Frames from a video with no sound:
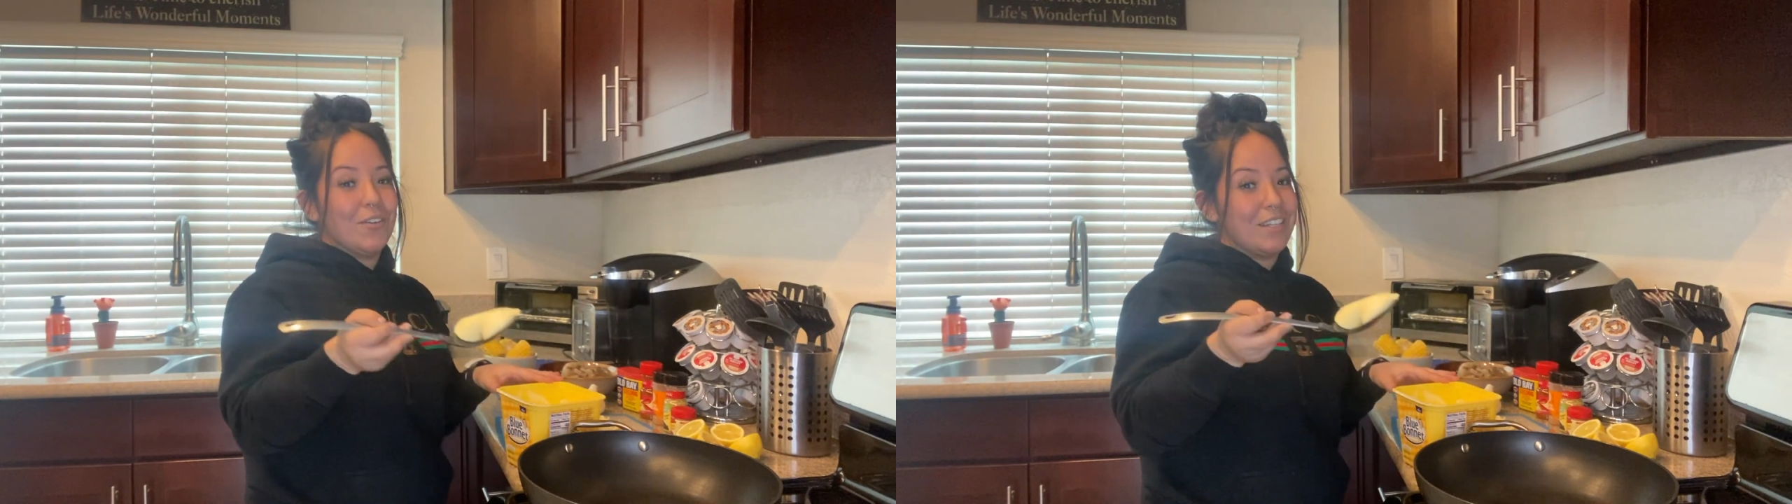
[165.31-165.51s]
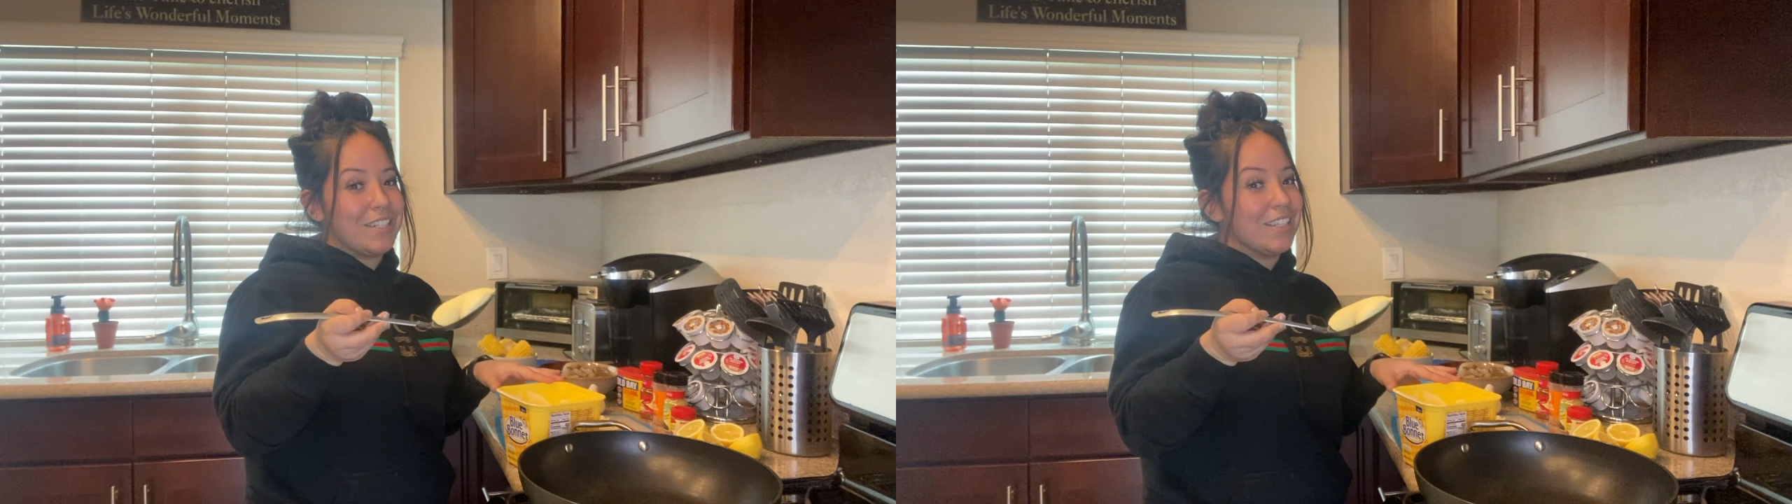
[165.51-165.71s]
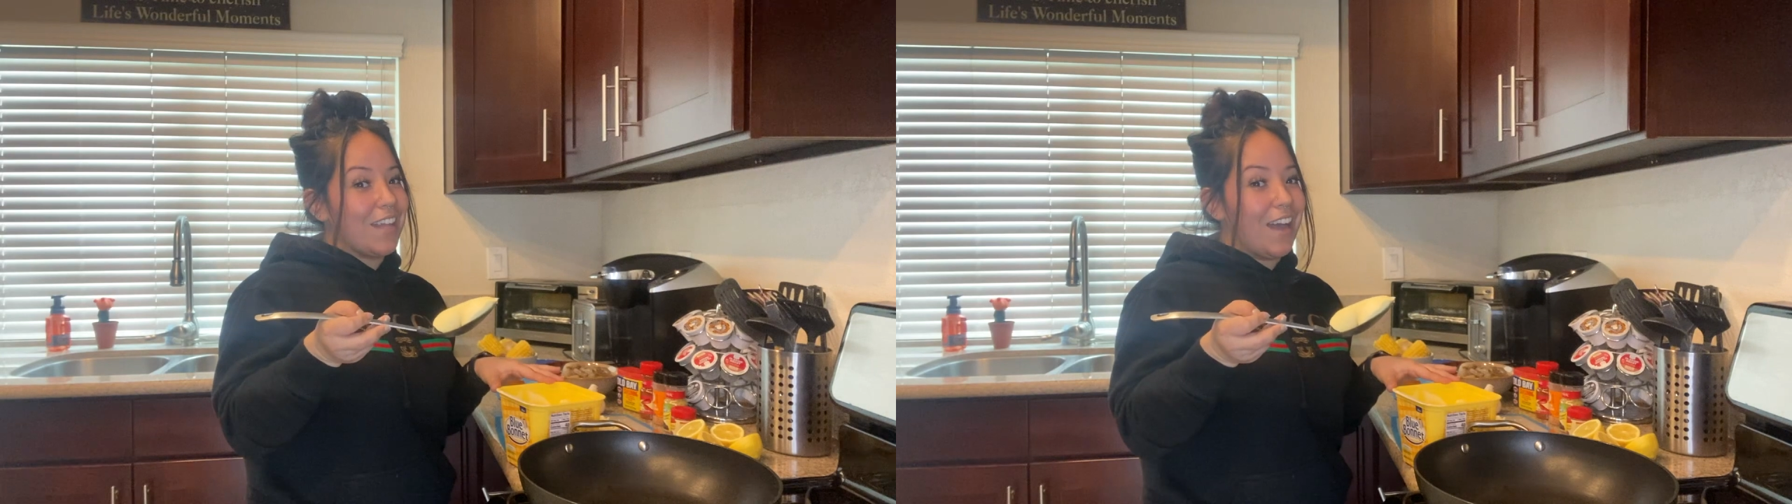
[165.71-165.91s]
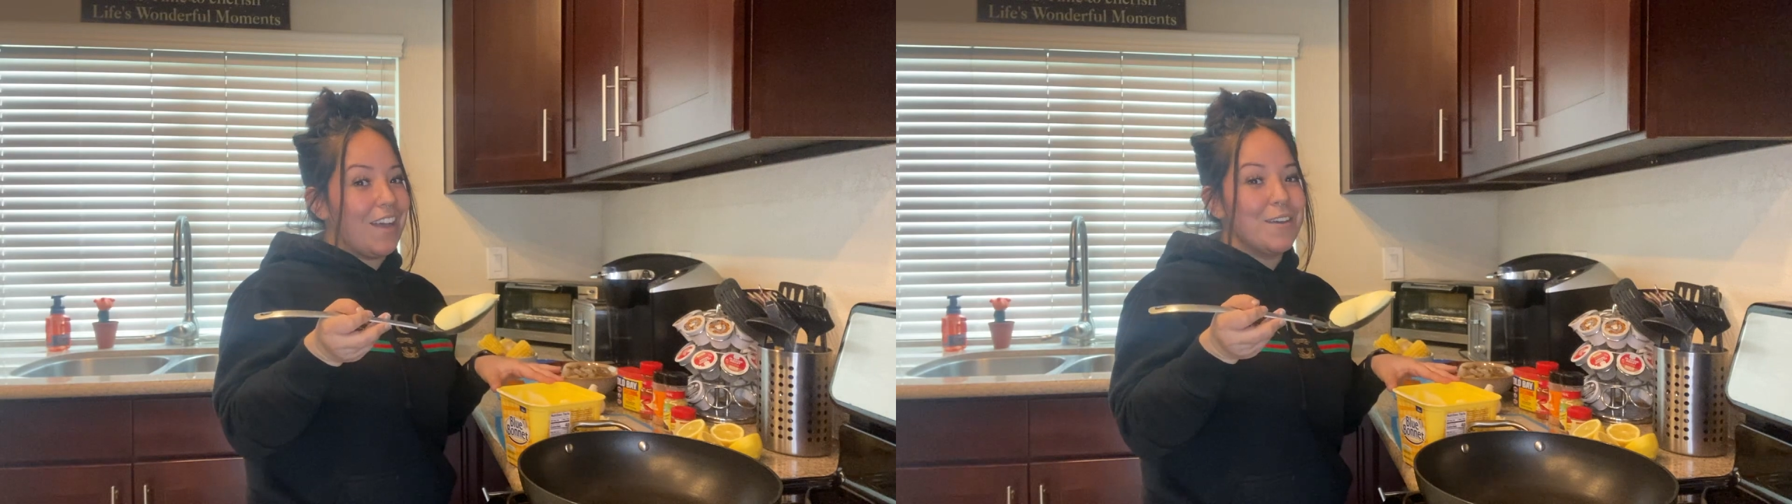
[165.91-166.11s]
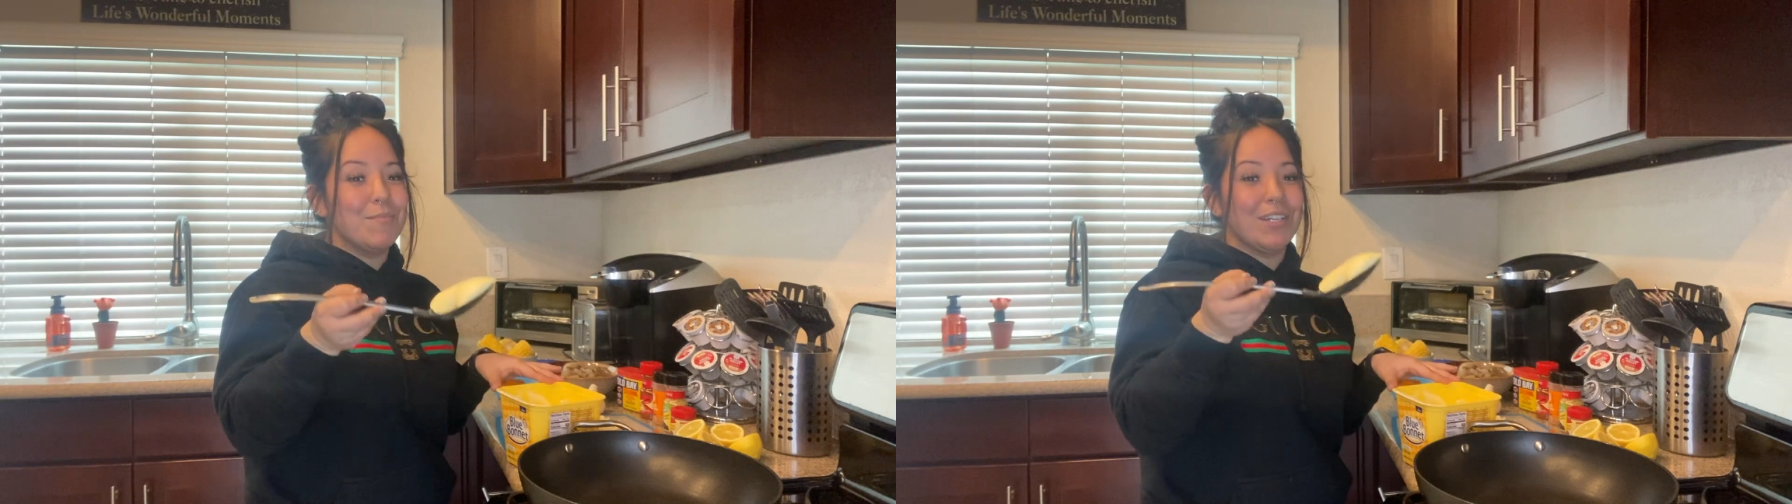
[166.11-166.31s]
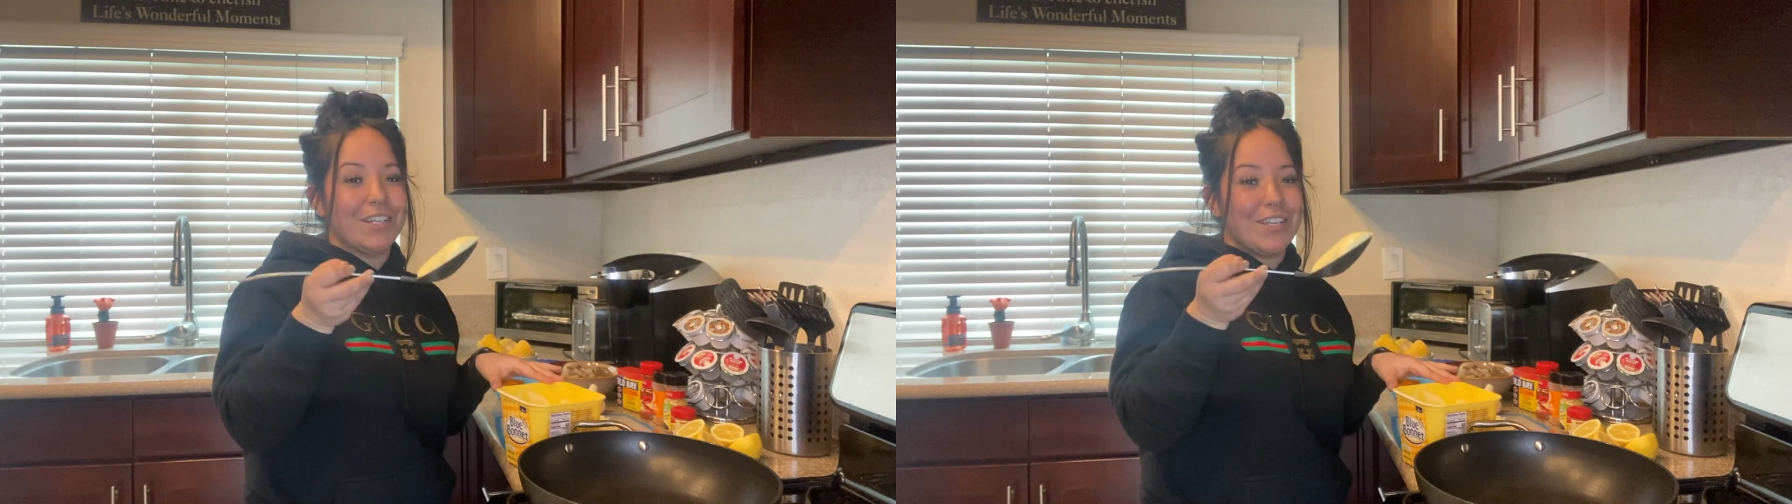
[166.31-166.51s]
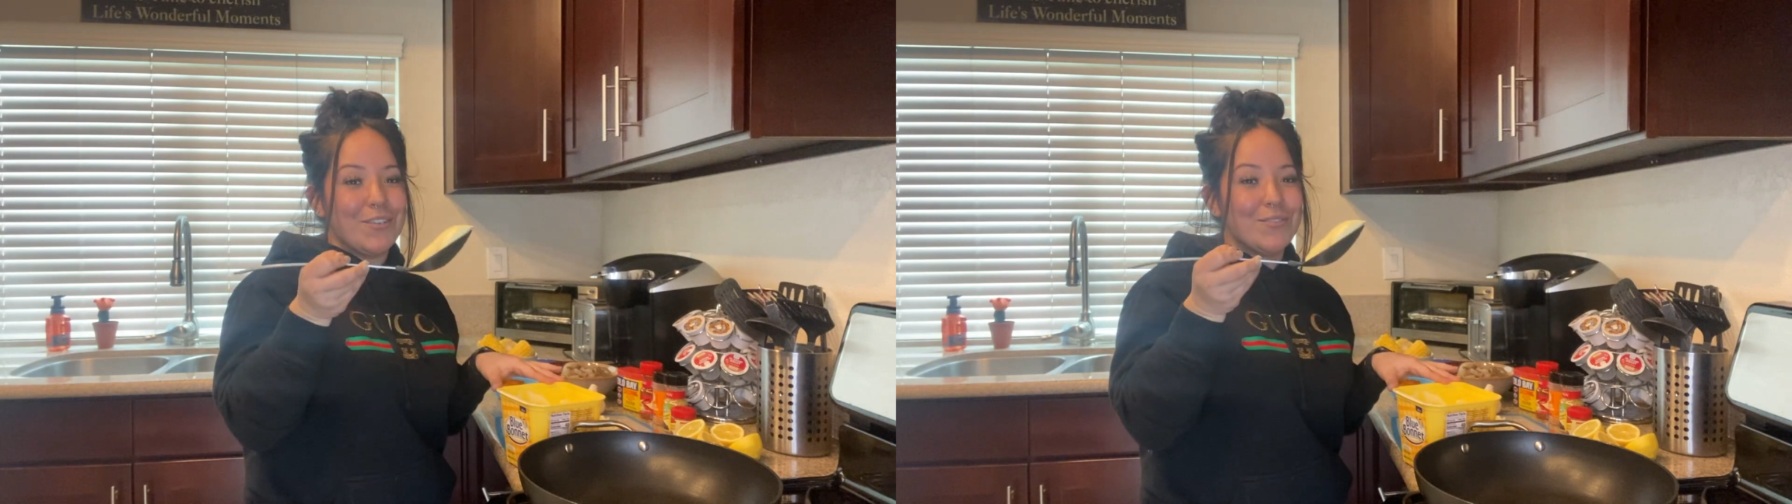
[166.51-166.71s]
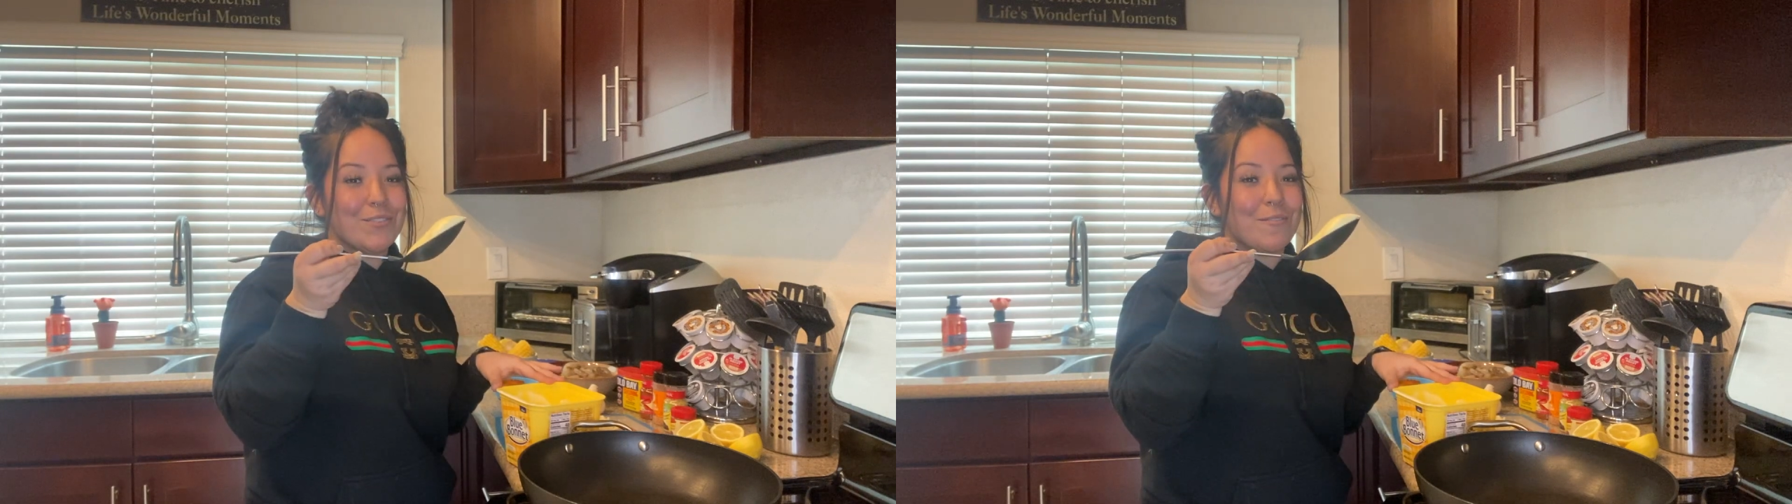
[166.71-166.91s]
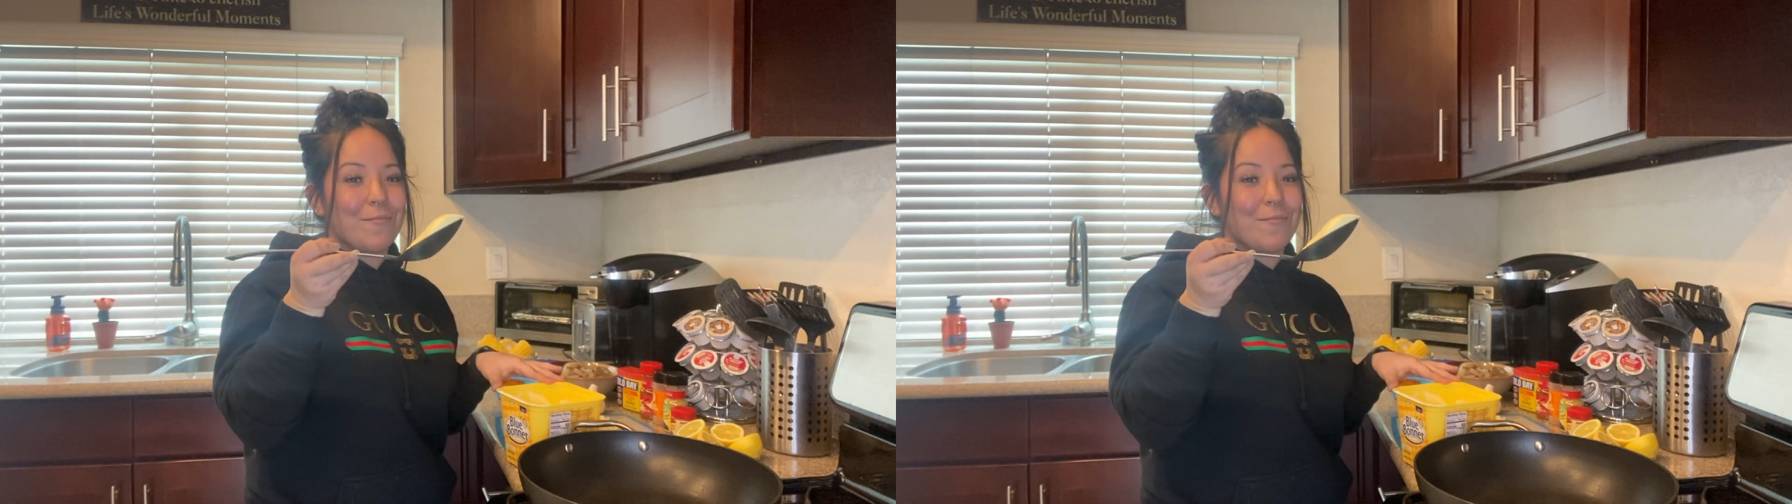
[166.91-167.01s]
it's a lot, but you're gonna use